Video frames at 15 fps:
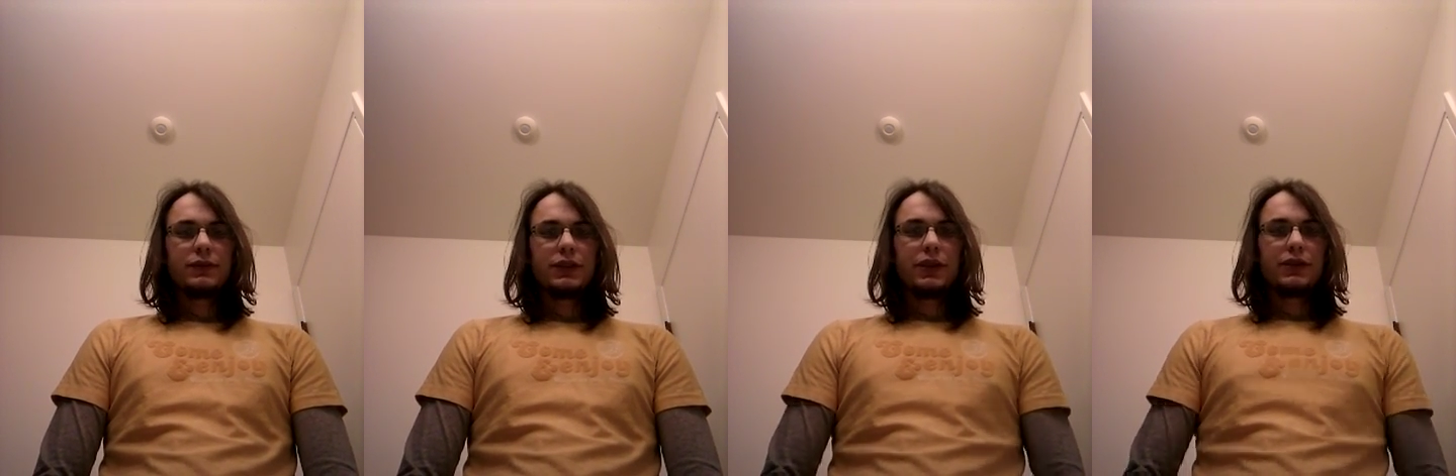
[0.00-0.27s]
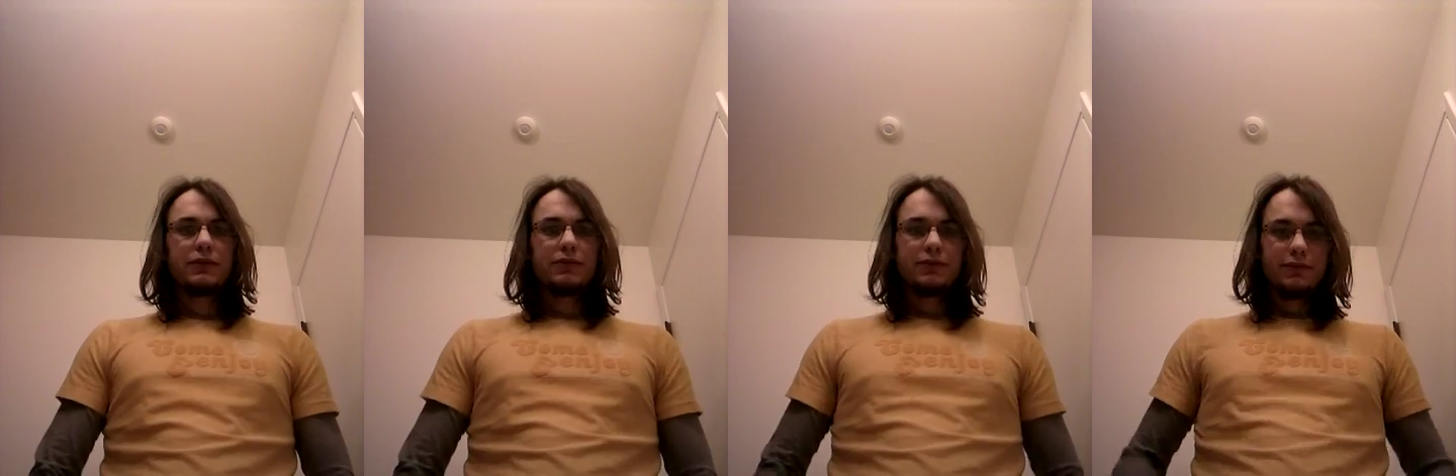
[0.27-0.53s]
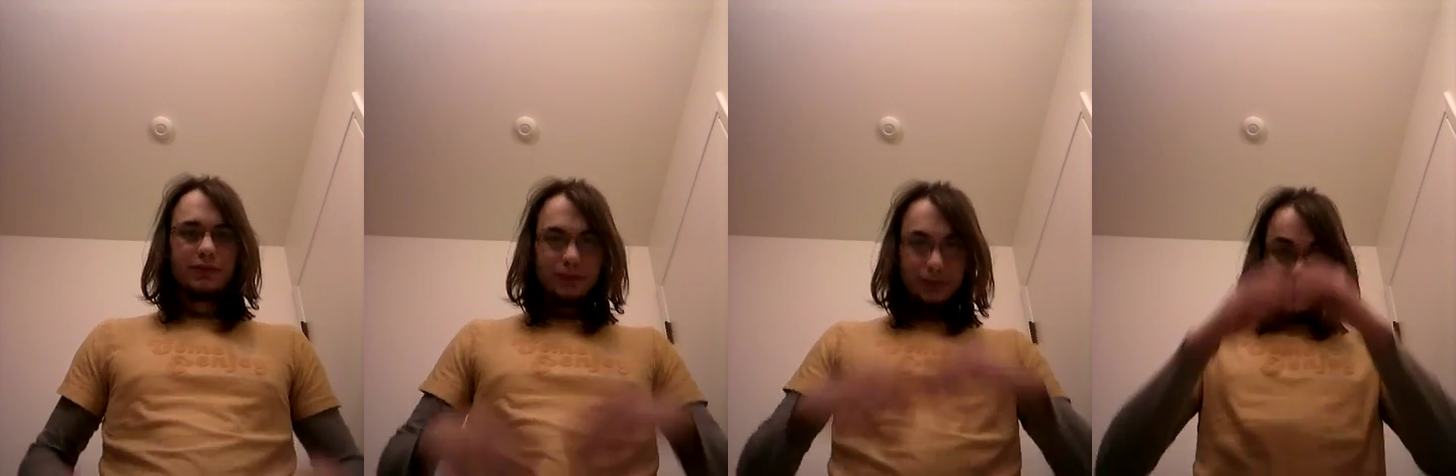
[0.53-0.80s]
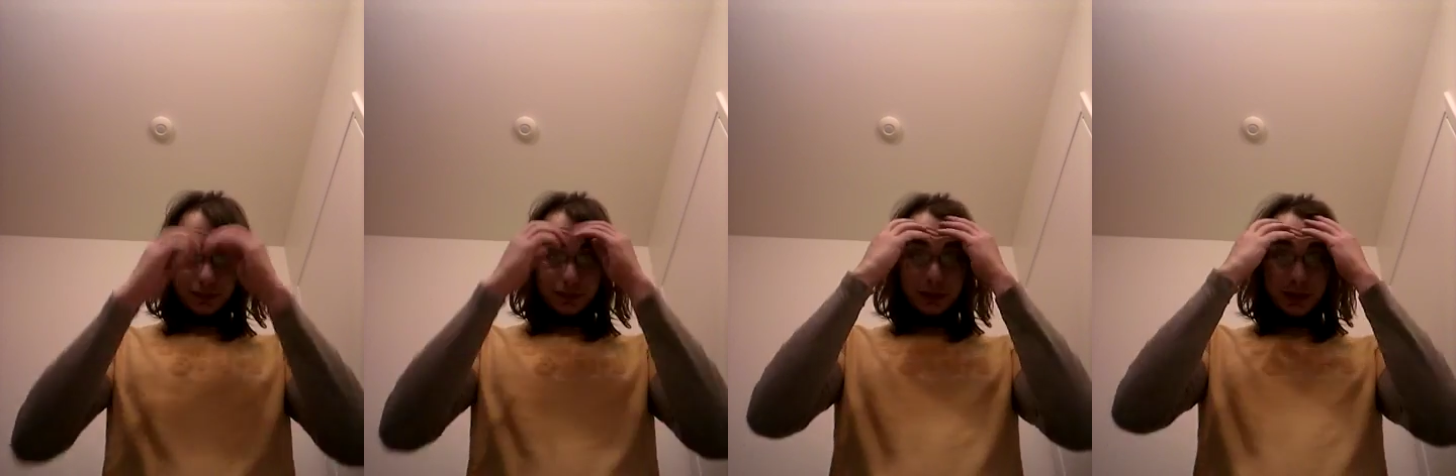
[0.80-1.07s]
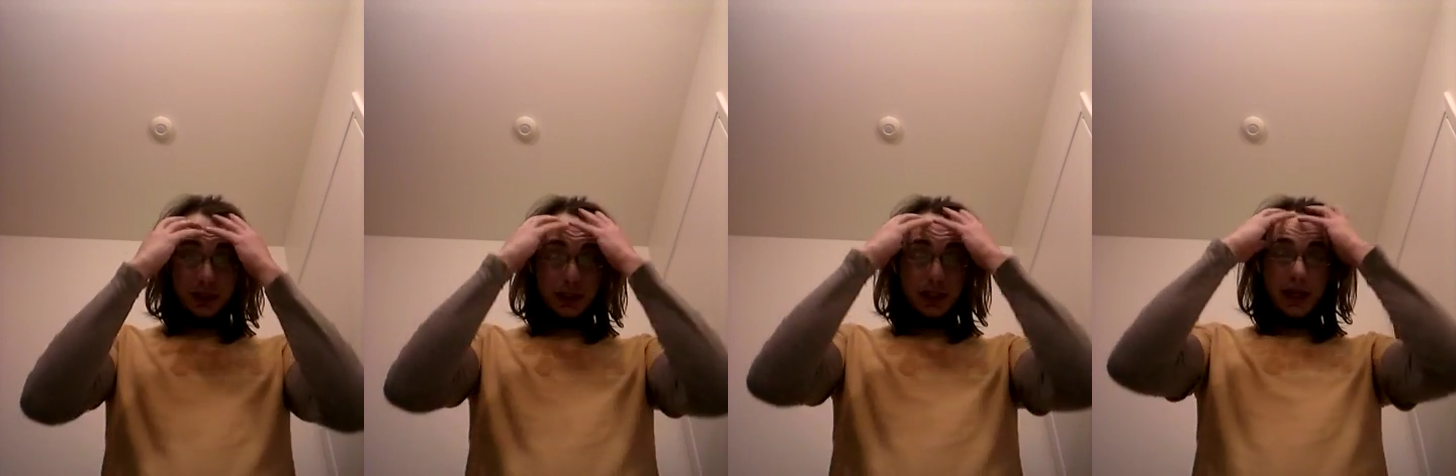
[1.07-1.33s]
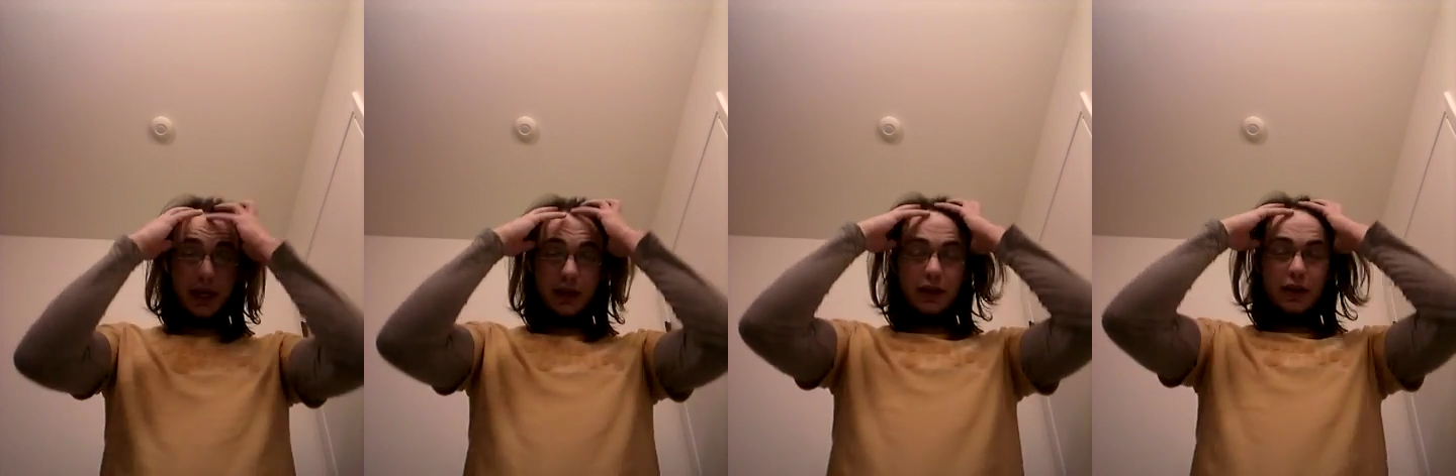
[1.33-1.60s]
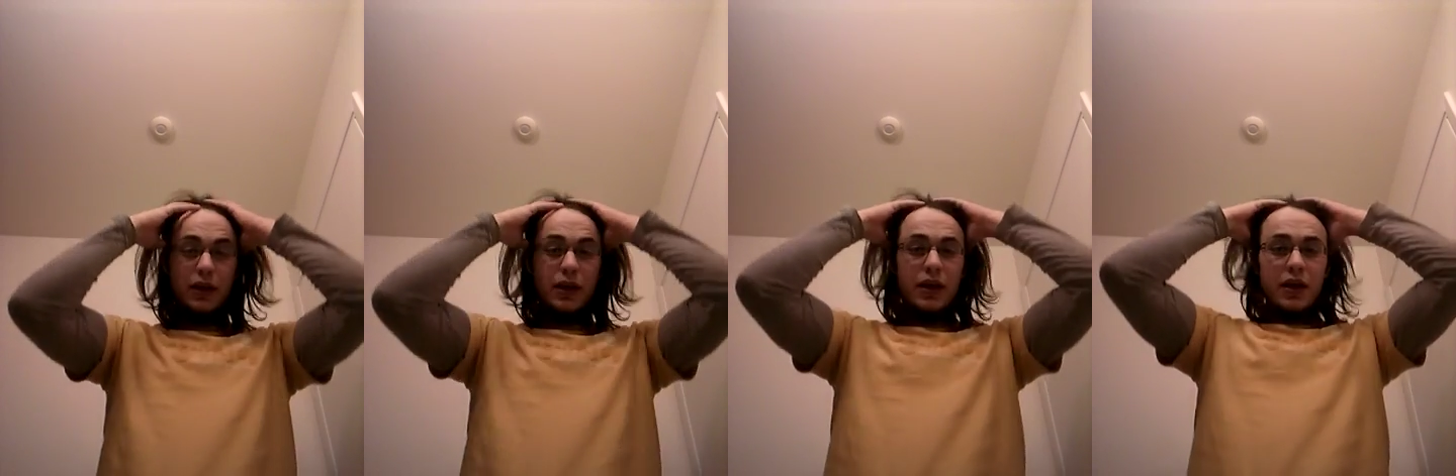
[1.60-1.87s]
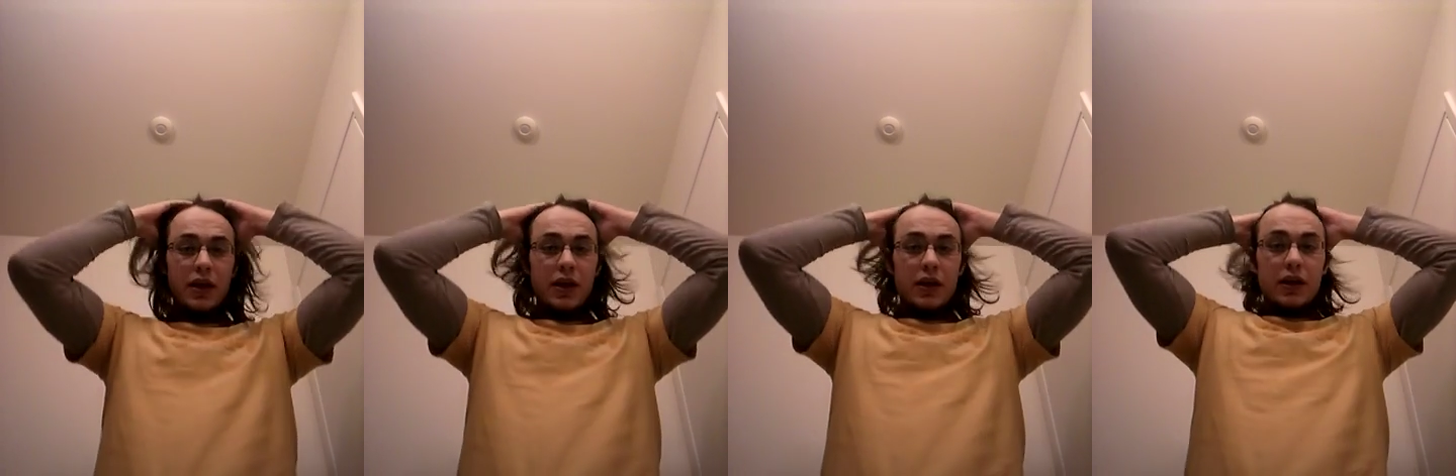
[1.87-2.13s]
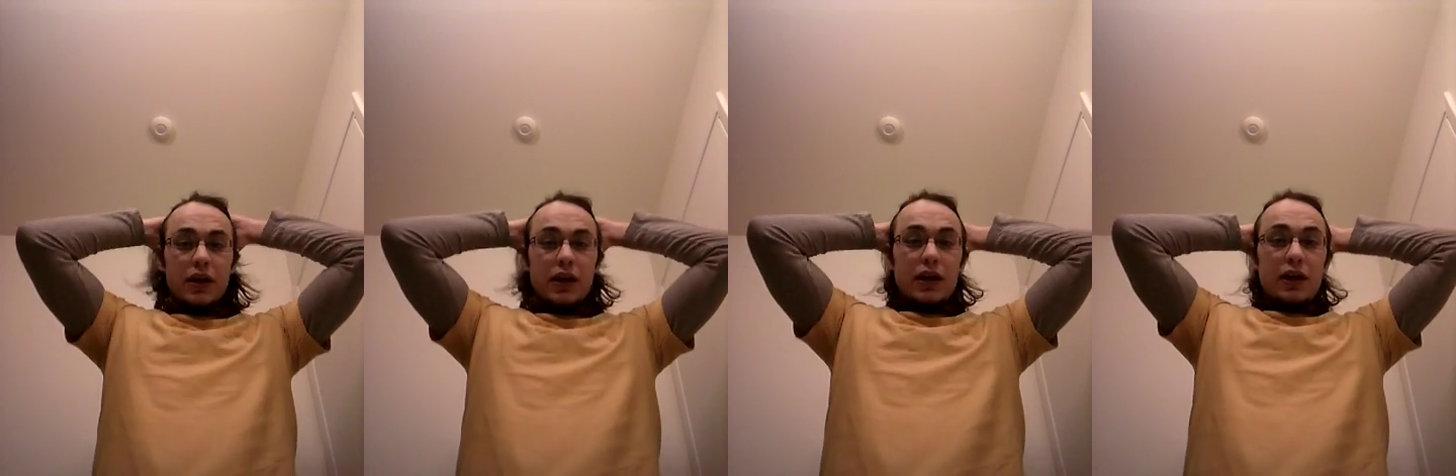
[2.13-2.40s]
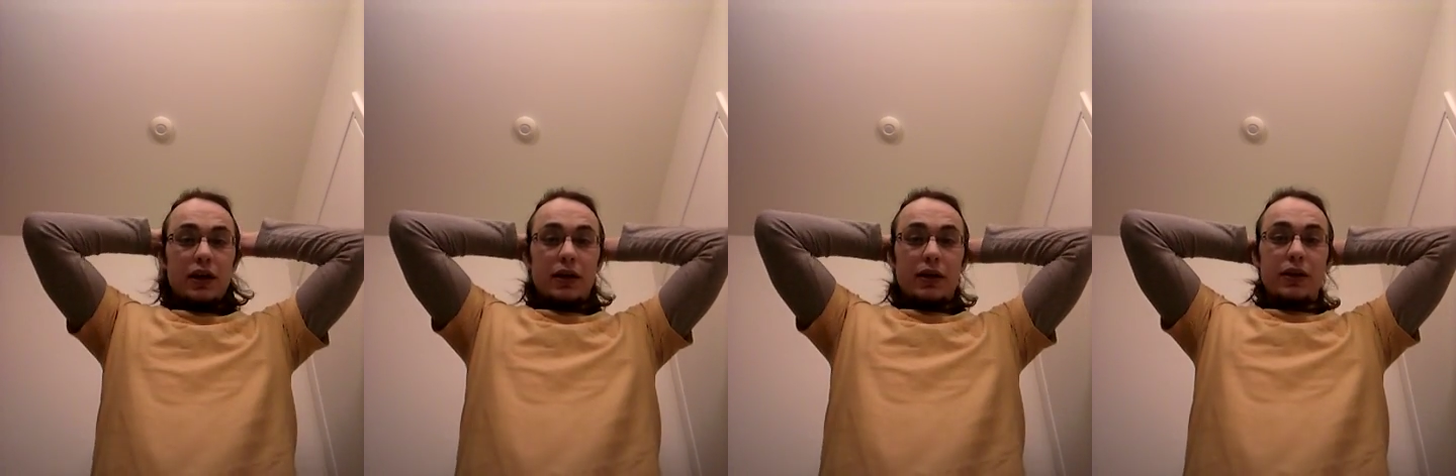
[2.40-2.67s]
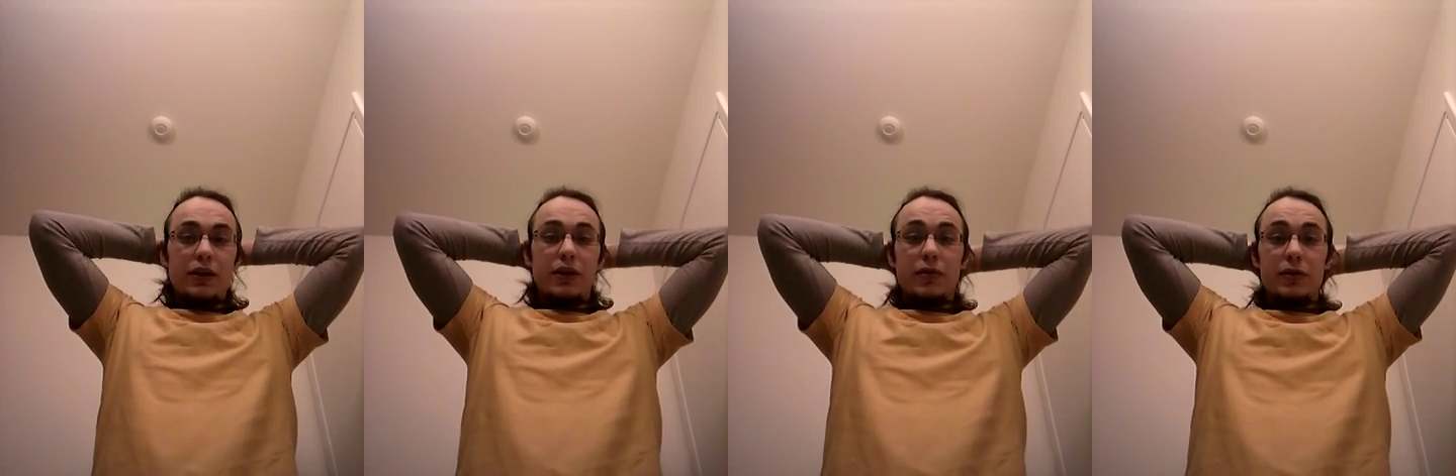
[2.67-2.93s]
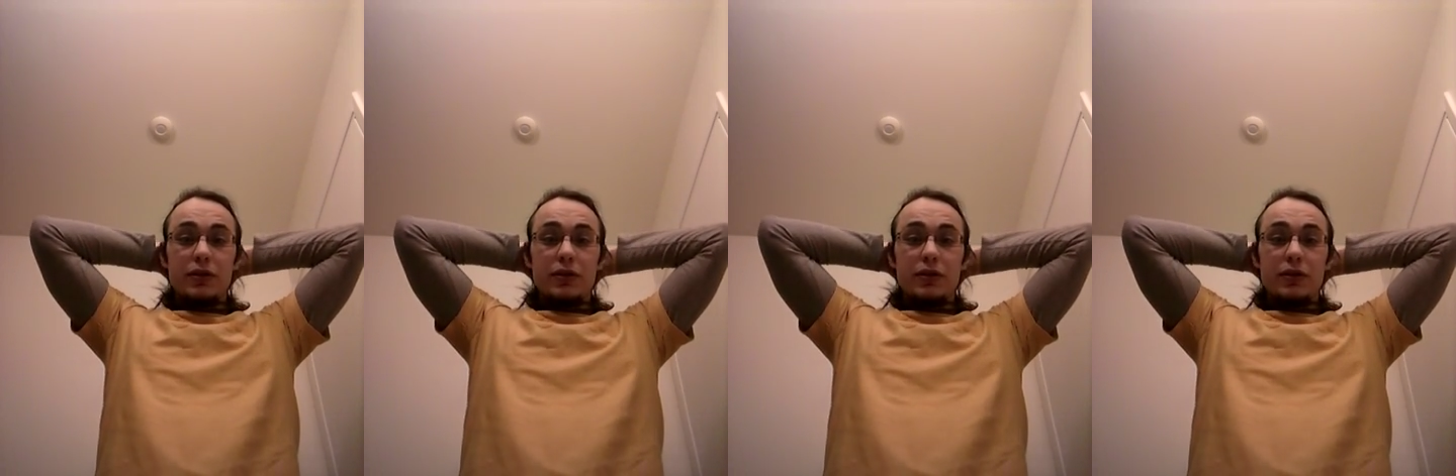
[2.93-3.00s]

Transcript: So, there's that. There